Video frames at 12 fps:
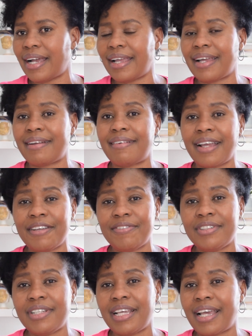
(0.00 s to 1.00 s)
I
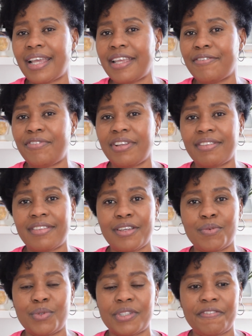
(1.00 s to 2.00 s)
arrived there,
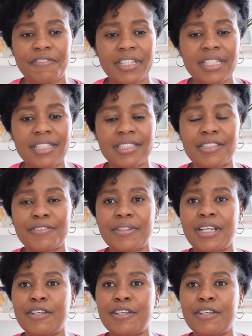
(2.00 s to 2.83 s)
everything was finished,